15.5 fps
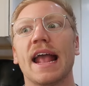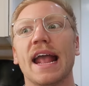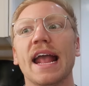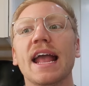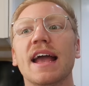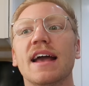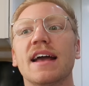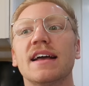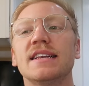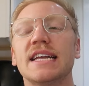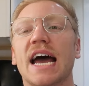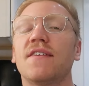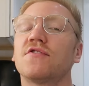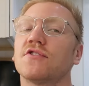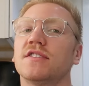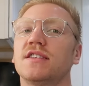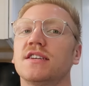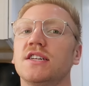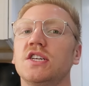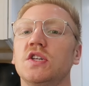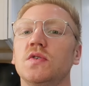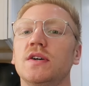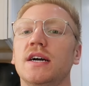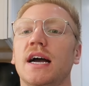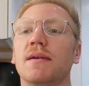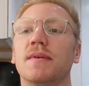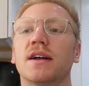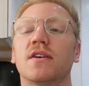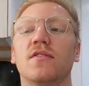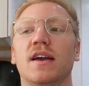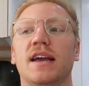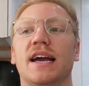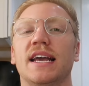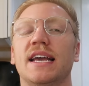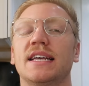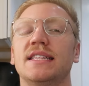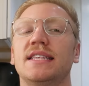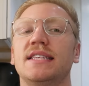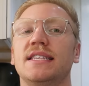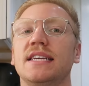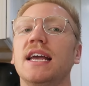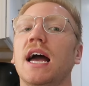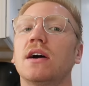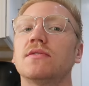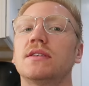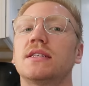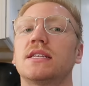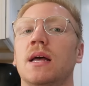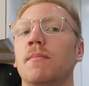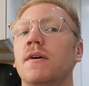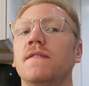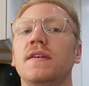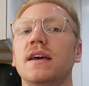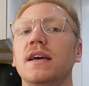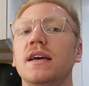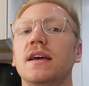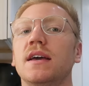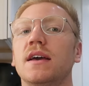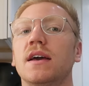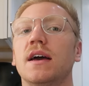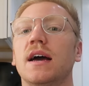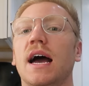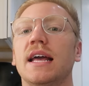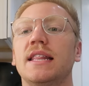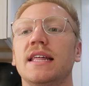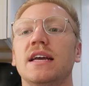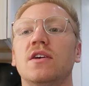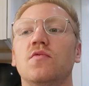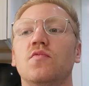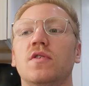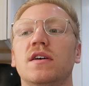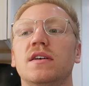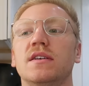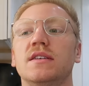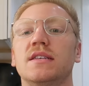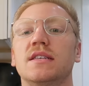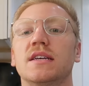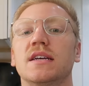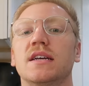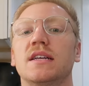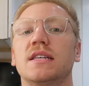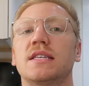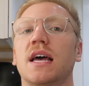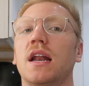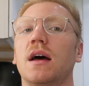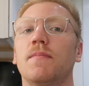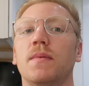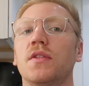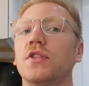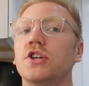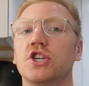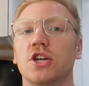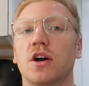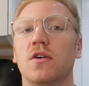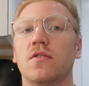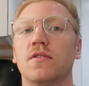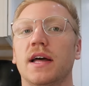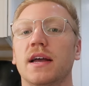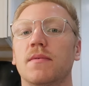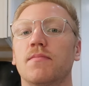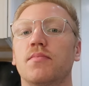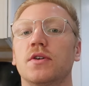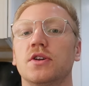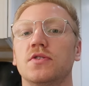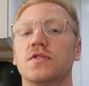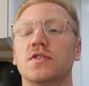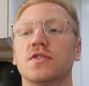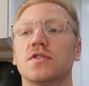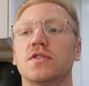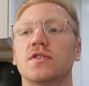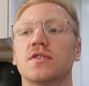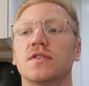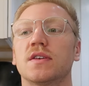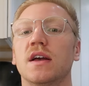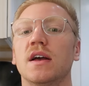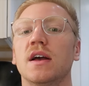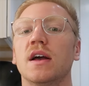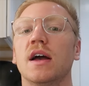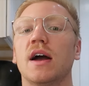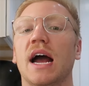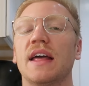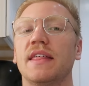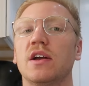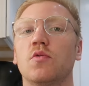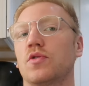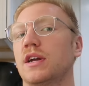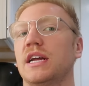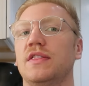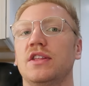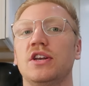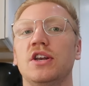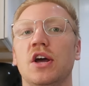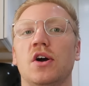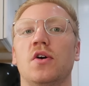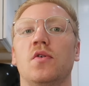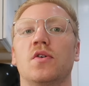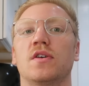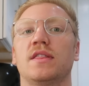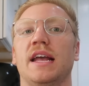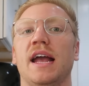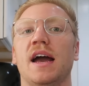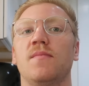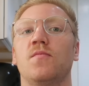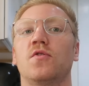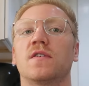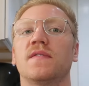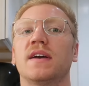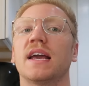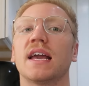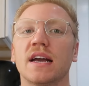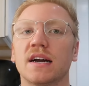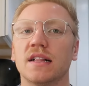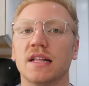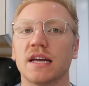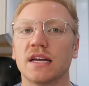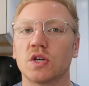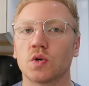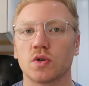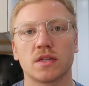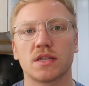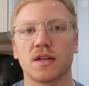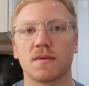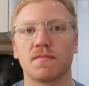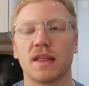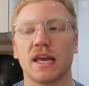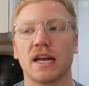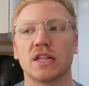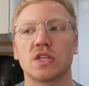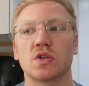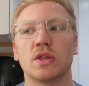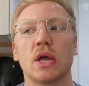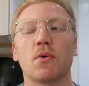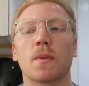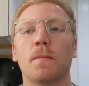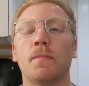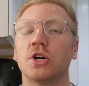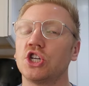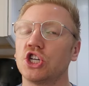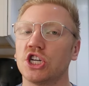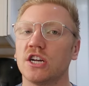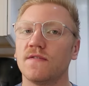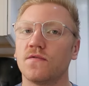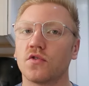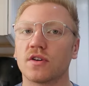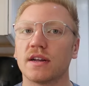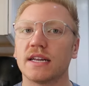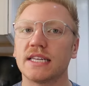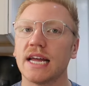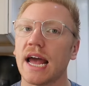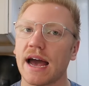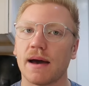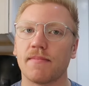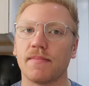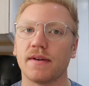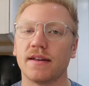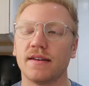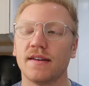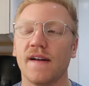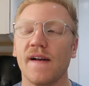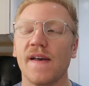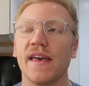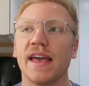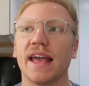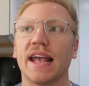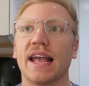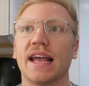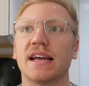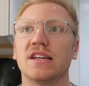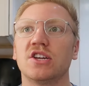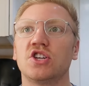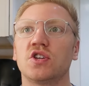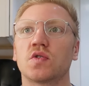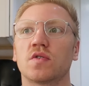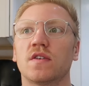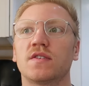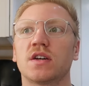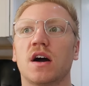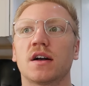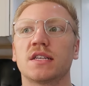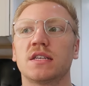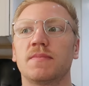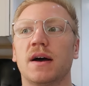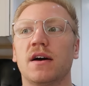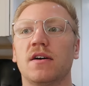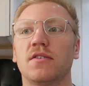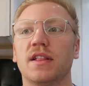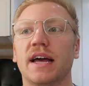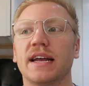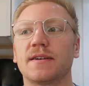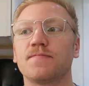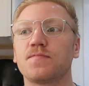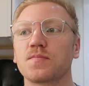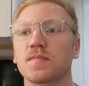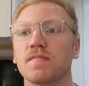And after listening to it, I'm like, okay, I can see how some of it I think was set up on the show, like producers, I think were in the know or they had more of an inkling towards something and so they were pushing for it to happen. And she sort of talks about like